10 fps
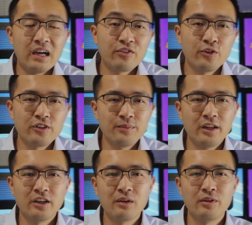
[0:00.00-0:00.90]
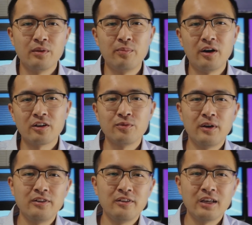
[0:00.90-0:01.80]
of course, I'm not talking about the box
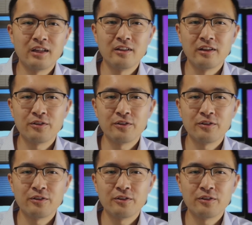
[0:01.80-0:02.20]
wines you get at the liquor